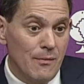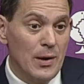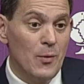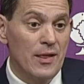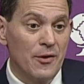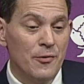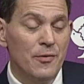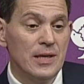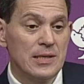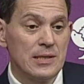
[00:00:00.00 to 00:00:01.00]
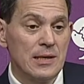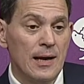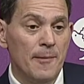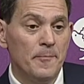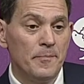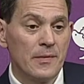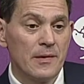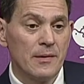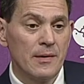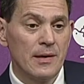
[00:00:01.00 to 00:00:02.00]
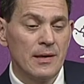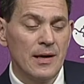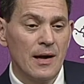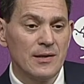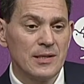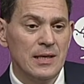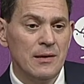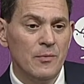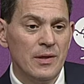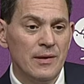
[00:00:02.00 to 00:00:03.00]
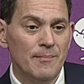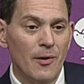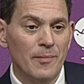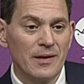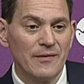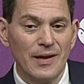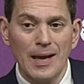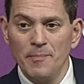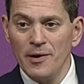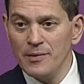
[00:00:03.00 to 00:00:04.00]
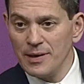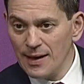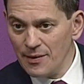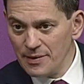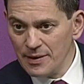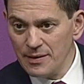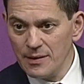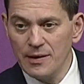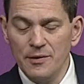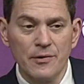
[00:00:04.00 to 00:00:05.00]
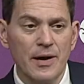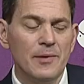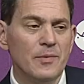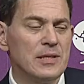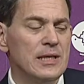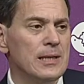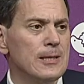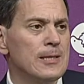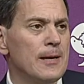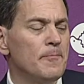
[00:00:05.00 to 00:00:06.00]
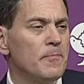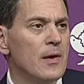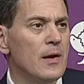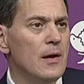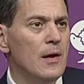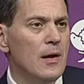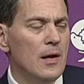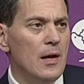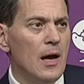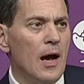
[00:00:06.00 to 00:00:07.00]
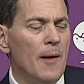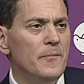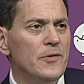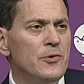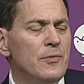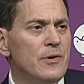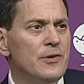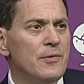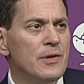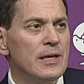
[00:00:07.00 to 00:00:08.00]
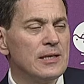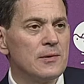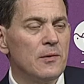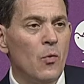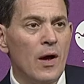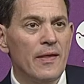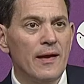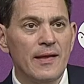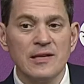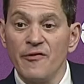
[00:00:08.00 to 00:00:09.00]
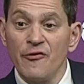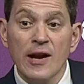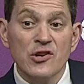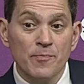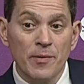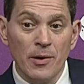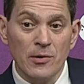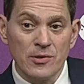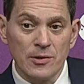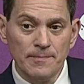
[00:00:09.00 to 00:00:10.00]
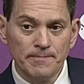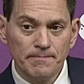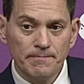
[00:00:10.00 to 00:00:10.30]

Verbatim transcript: we went through this, um, the IRC, with the bombing of Aleppo, and now in, in Ukraine we're seeing the same. Um, two, two things. One, there's a French proposal